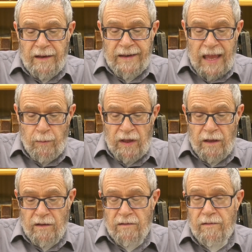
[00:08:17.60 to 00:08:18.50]

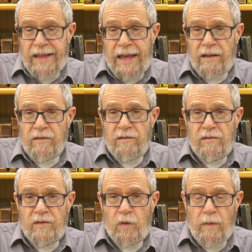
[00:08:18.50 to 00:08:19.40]
Namely, that
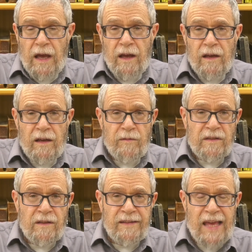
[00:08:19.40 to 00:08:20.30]
Tum'a
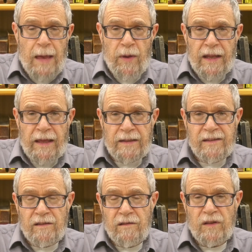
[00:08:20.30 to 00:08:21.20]

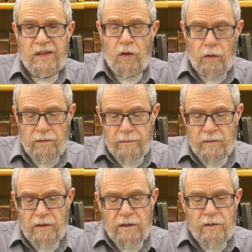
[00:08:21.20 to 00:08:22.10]
contaminates the soul,
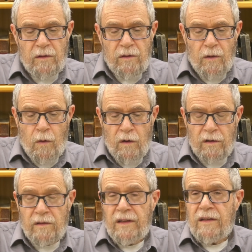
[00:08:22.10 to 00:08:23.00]

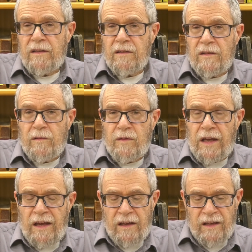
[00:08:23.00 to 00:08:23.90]
or
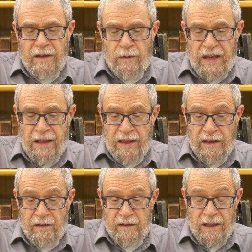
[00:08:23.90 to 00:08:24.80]
in
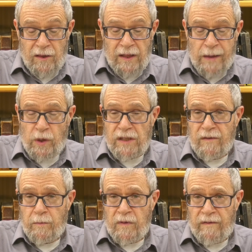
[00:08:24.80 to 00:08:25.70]
the language
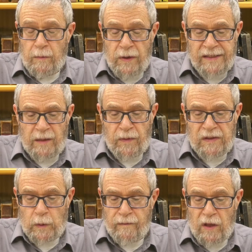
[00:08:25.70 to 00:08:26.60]
of the present
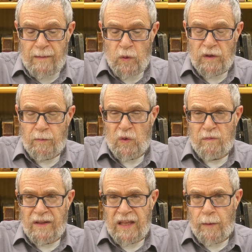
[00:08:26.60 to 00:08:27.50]
pasuk,
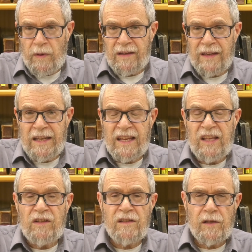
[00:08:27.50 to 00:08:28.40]
it
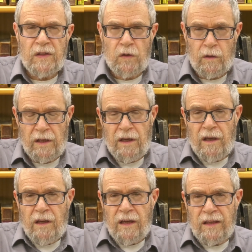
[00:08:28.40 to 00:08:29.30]
kills the soul,
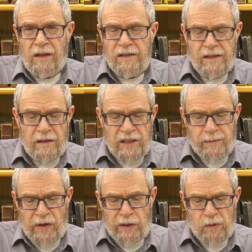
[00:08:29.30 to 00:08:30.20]
it kills the
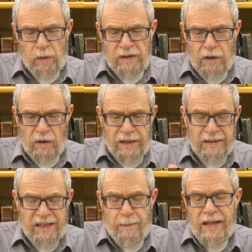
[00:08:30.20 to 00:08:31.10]
spiritual soul, it
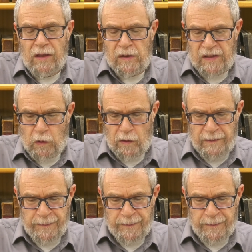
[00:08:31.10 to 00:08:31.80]
kills the mental soul.